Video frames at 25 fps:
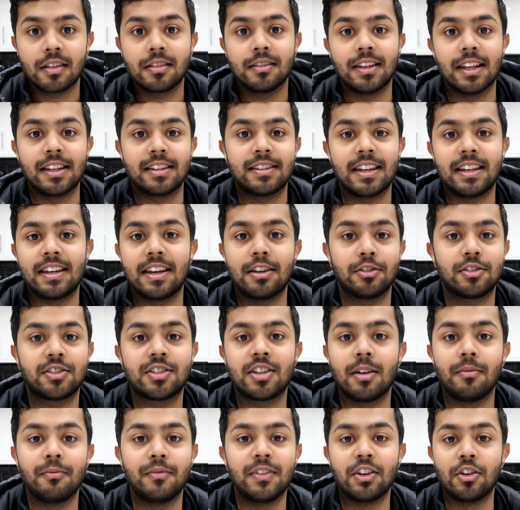Let's say there was
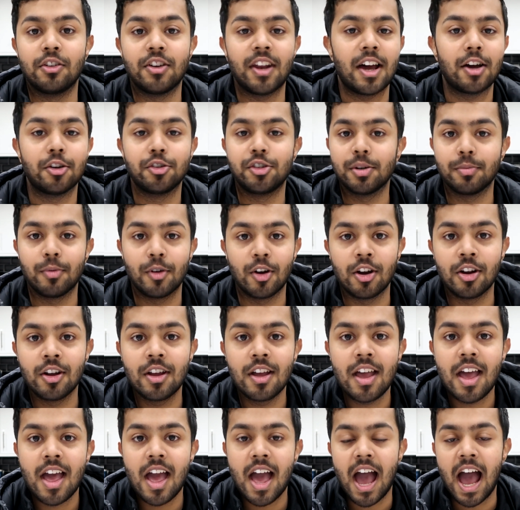something on algebra
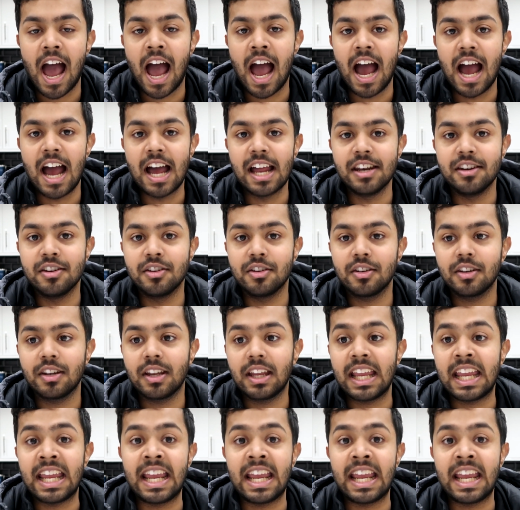and